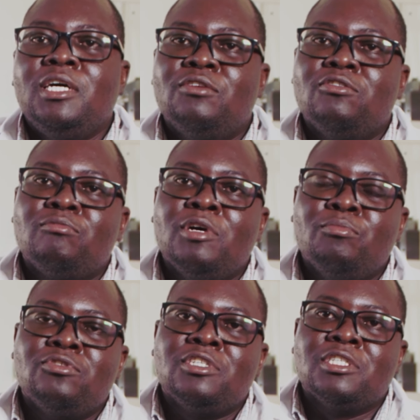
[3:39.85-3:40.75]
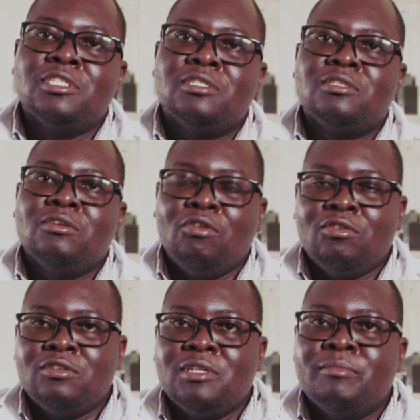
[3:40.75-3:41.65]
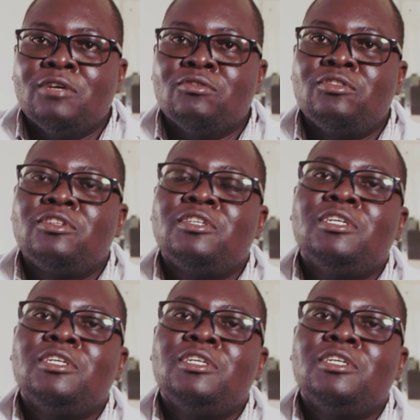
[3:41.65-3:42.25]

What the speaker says: not by putting it on the mouth.